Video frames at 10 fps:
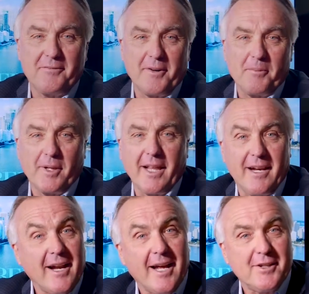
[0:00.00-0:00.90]
from
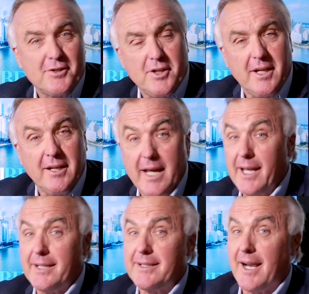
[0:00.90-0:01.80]
RelatedISG
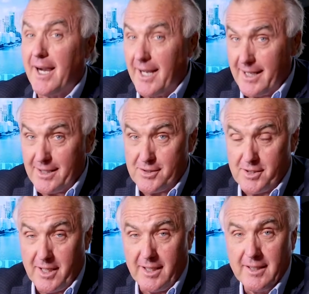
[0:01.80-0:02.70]
and
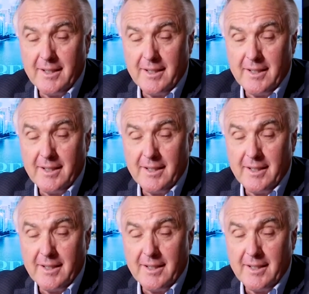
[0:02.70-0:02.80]
ISG